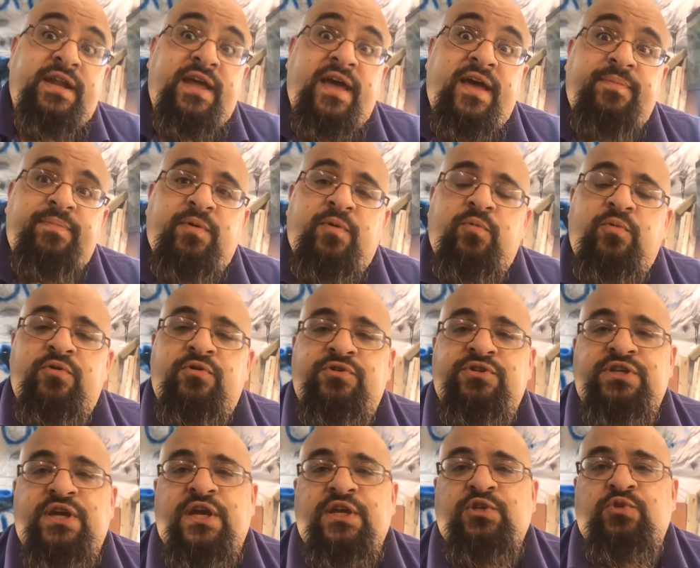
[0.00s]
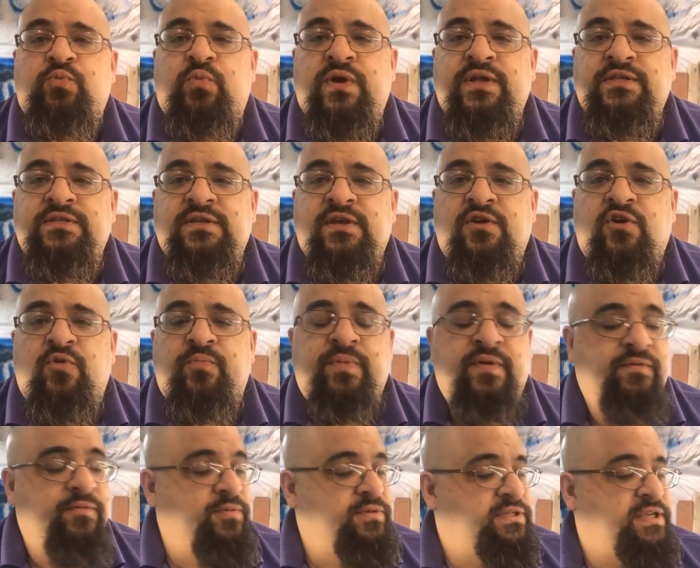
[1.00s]
and happy Water Change Wednesday. Hope
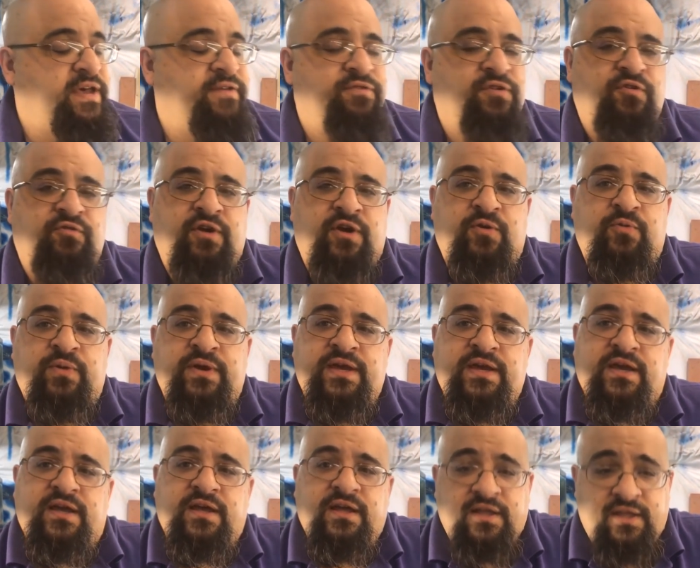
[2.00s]
everyone's having a great week